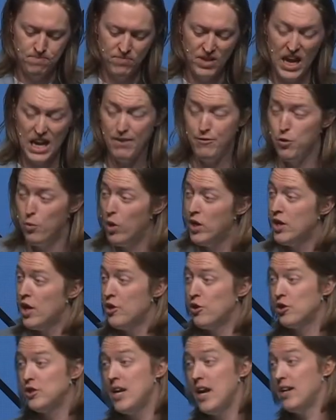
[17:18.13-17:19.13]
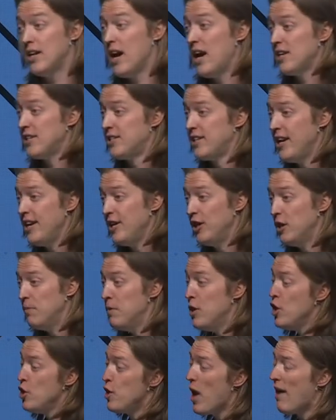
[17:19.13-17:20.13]
And if you want to understand God's kingdom,
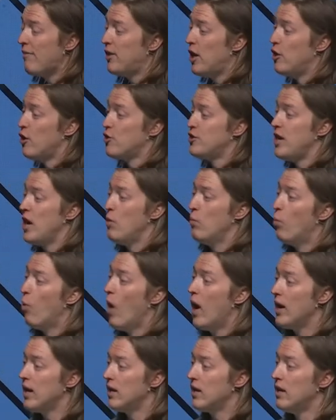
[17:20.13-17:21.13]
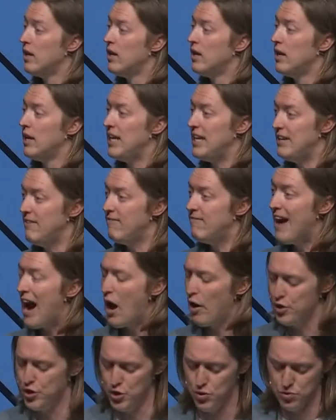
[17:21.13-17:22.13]
you have to understand what he
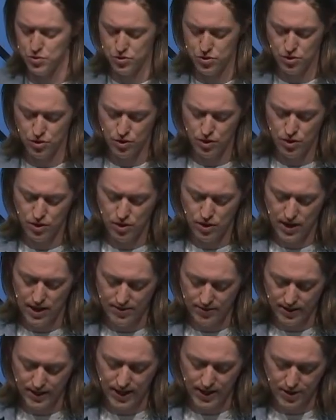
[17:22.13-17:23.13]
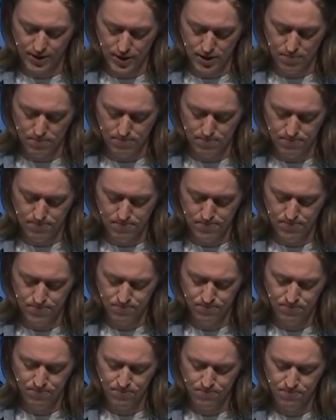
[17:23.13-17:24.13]
values in the kingdom.
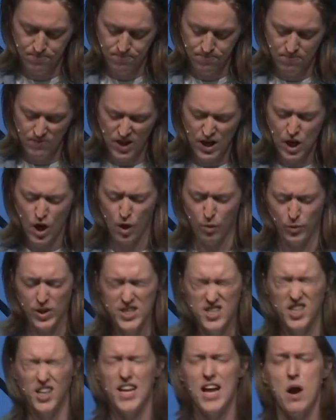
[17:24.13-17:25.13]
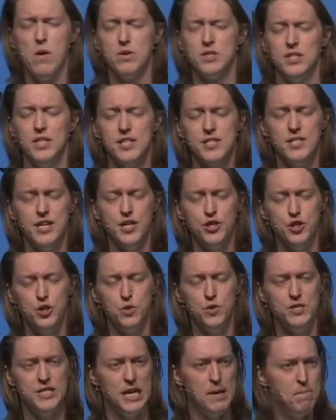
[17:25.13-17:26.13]
And recently I was listening
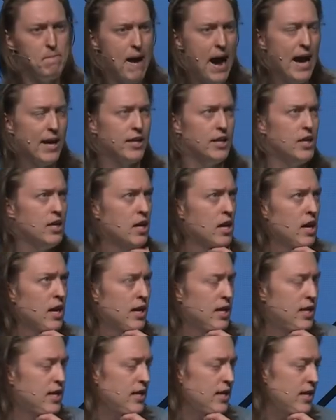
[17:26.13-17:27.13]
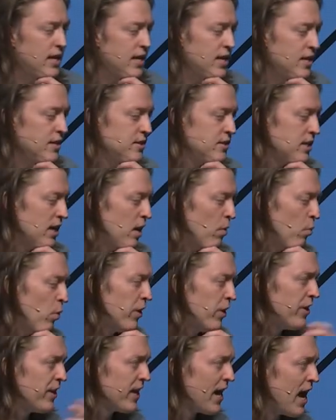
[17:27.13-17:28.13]
to Tim Mackie. He is uh,
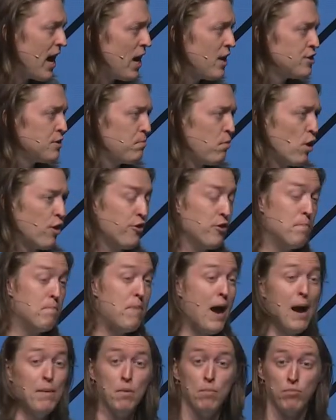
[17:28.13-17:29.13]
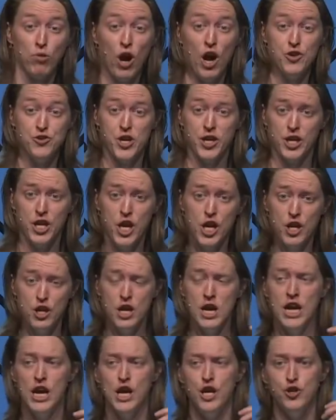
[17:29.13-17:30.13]
one of the guys, a part of the Bible Project. He,
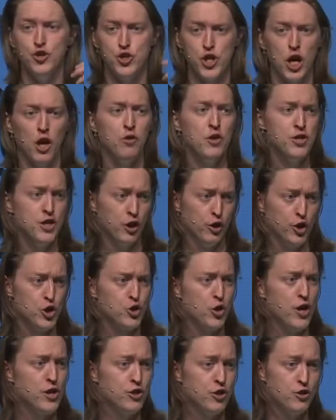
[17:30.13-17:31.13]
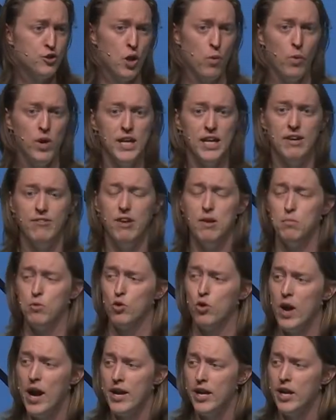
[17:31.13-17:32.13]
he shared this illustration, so I want to give him
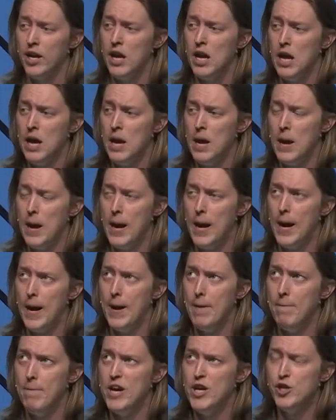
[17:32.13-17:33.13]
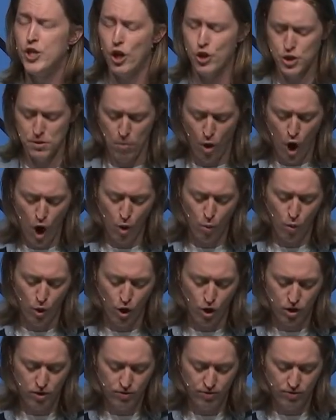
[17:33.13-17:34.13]
credit. Um, he shared some
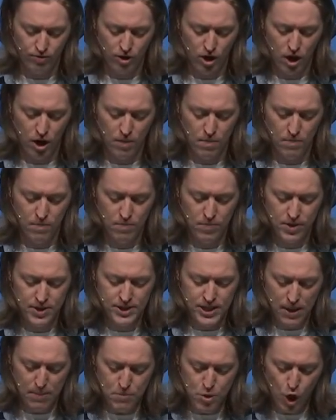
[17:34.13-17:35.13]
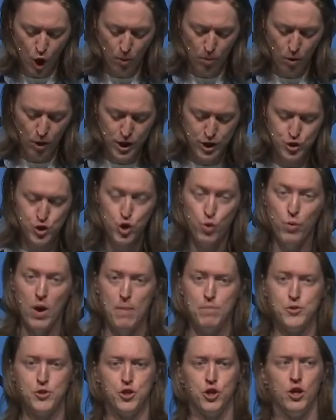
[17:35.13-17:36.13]
artwork from Tim Noble and Sue
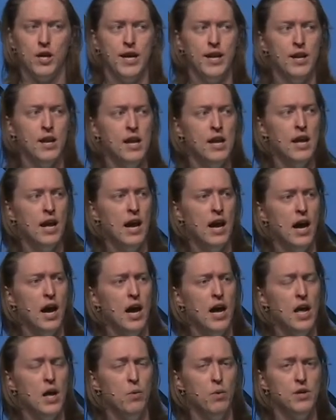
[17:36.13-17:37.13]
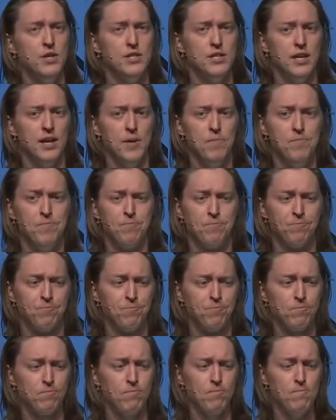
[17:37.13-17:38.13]
Webster, and uh, it was uh,
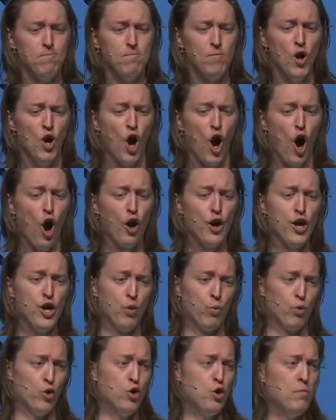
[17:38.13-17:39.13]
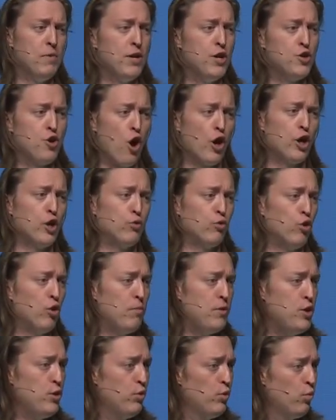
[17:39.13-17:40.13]
art in a room, in a darkened room,
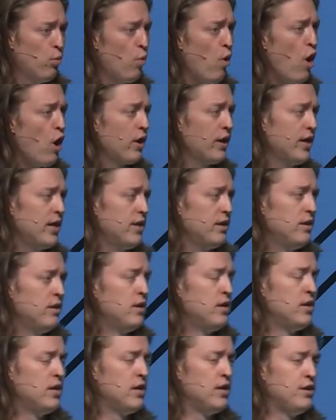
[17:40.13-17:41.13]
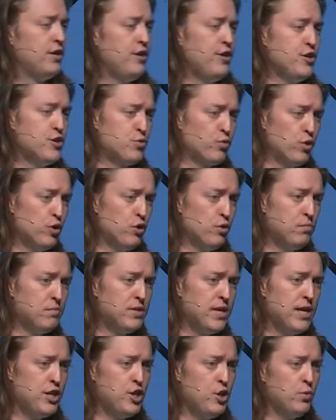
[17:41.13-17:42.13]
and you would walk in to these rooms
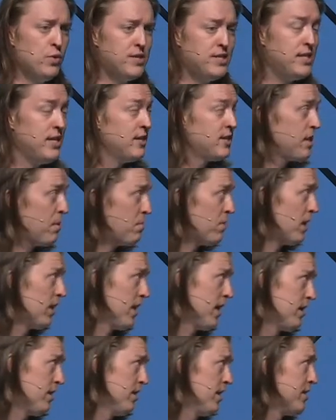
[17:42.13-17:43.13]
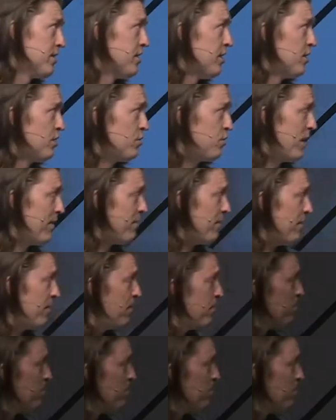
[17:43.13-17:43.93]
and you would see something like this. Here we have the